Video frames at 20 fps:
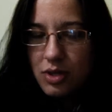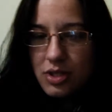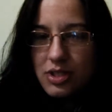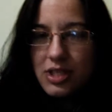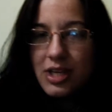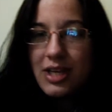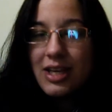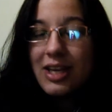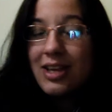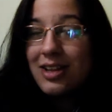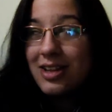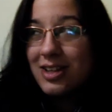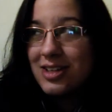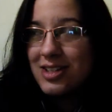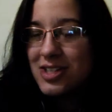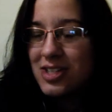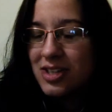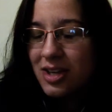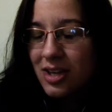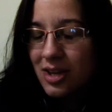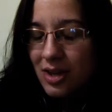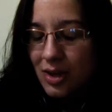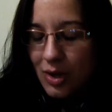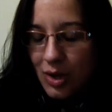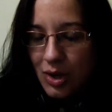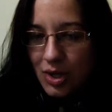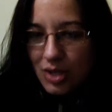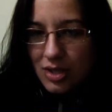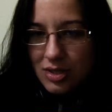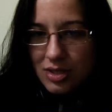ridiculous
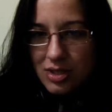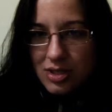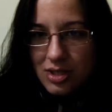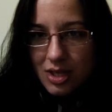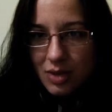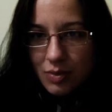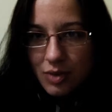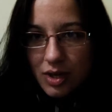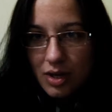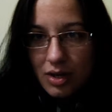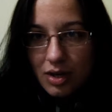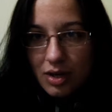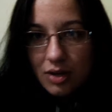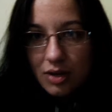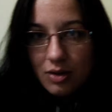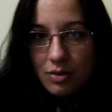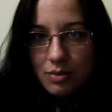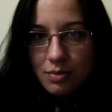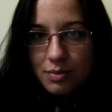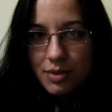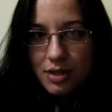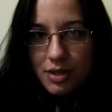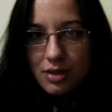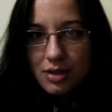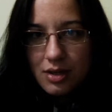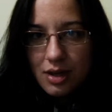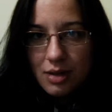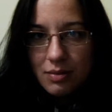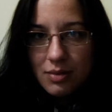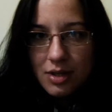to say right now, but
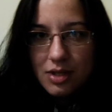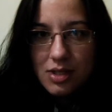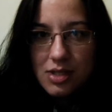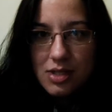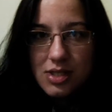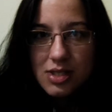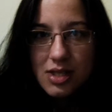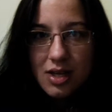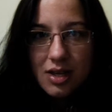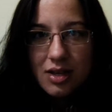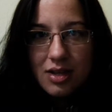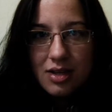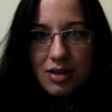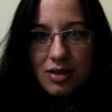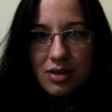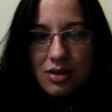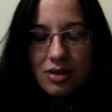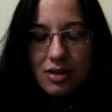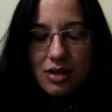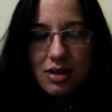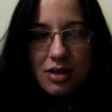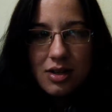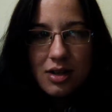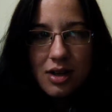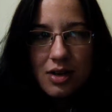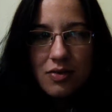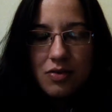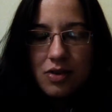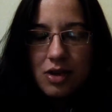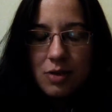I'm going to say it in
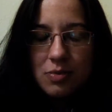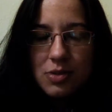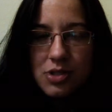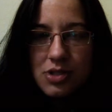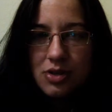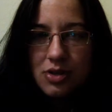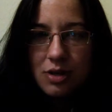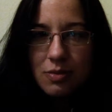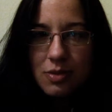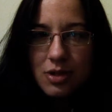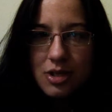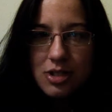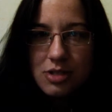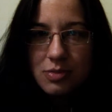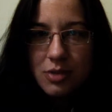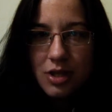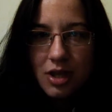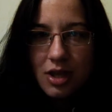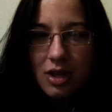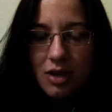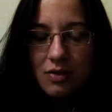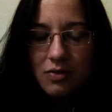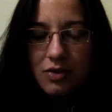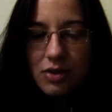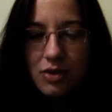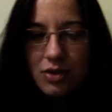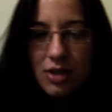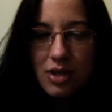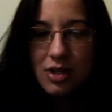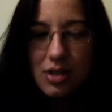every episode I possibly can for
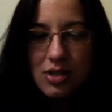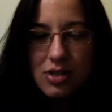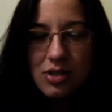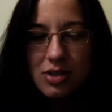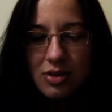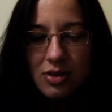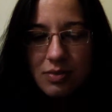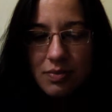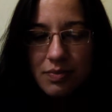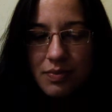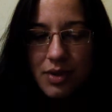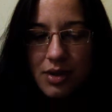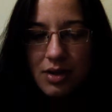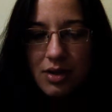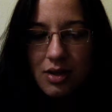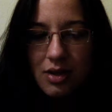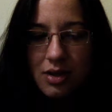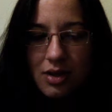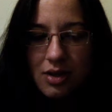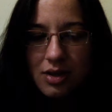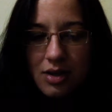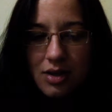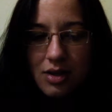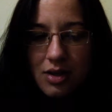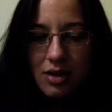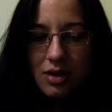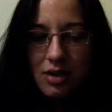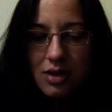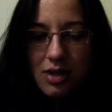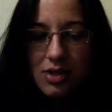you guys, you
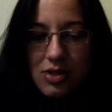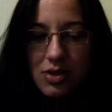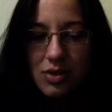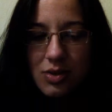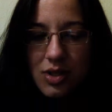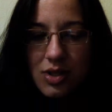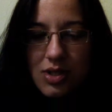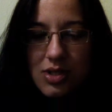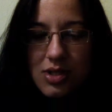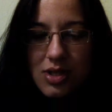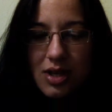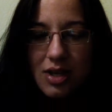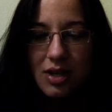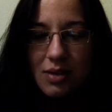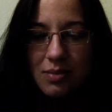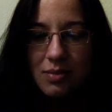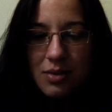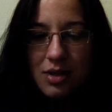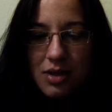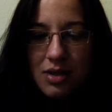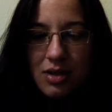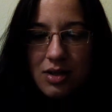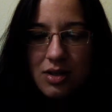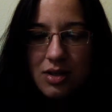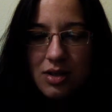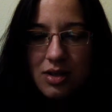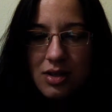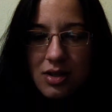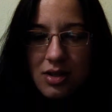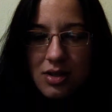know. As always, I am
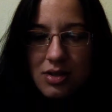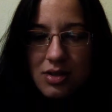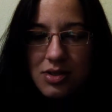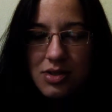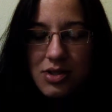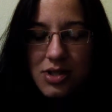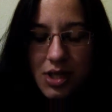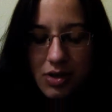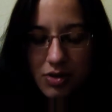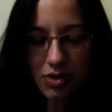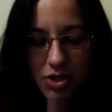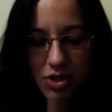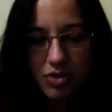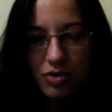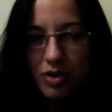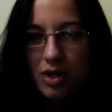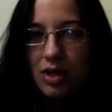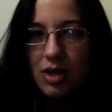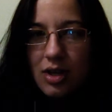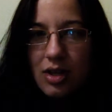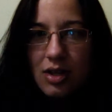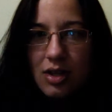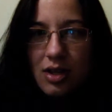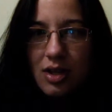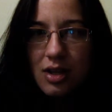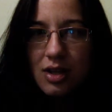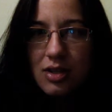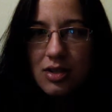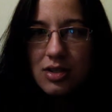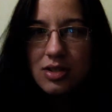Sarus Drake,
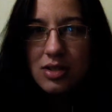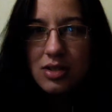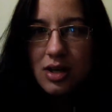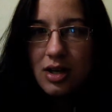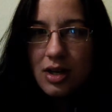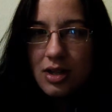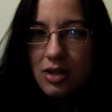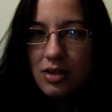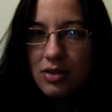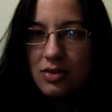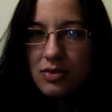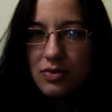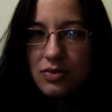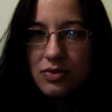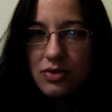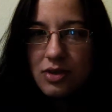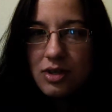and I love